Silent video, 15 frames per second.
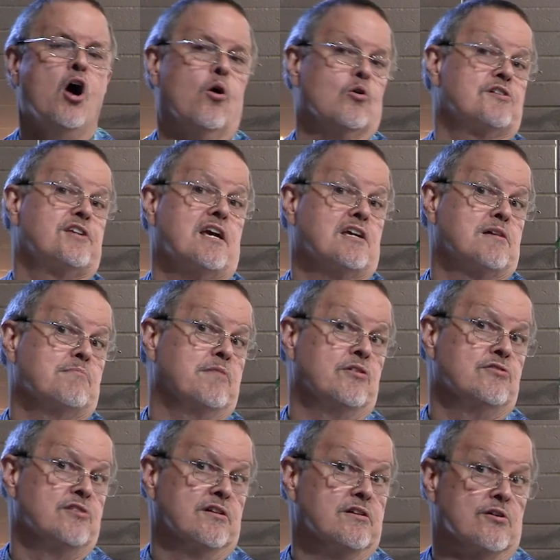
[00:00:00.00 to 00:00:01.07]
or take
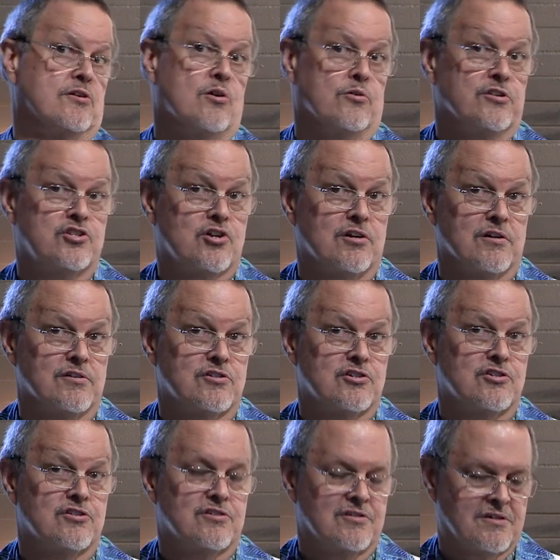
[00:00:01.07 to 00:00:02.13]
communion or go to
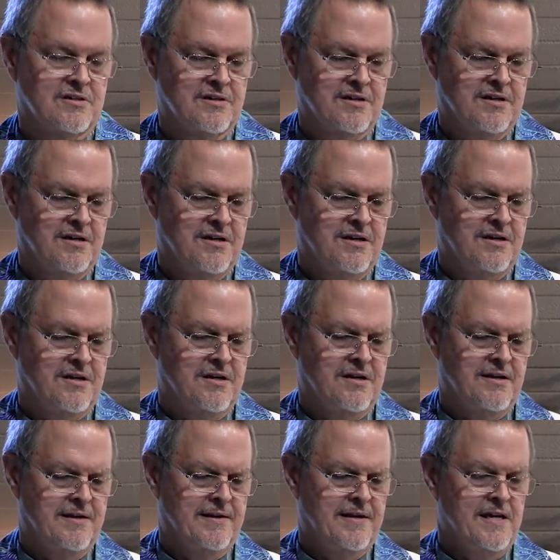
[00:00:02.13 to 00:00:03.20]
church.
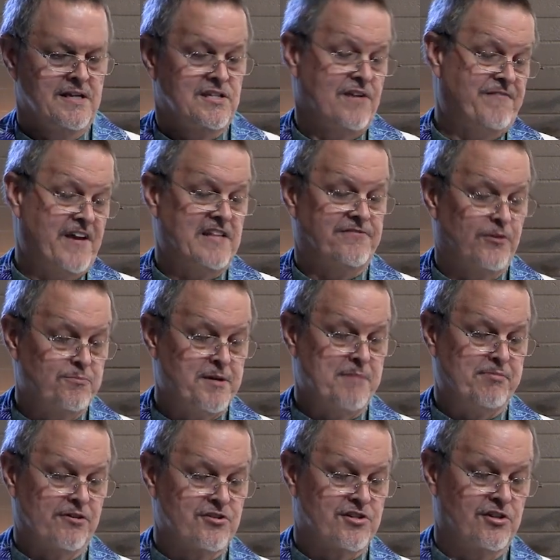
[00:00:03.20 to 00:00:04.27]
See, faithful
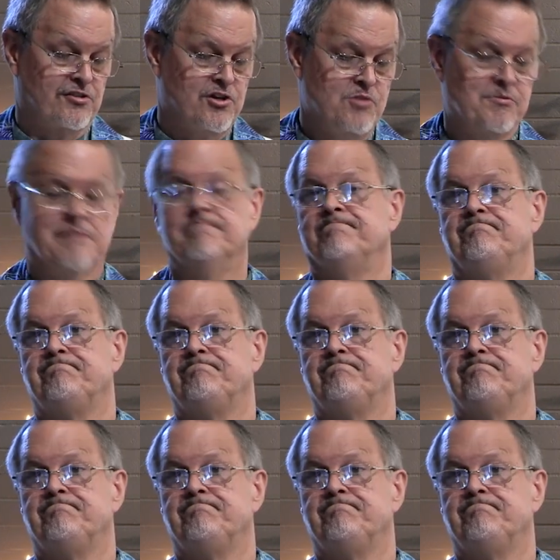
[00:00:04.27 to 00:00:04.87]
people are still human.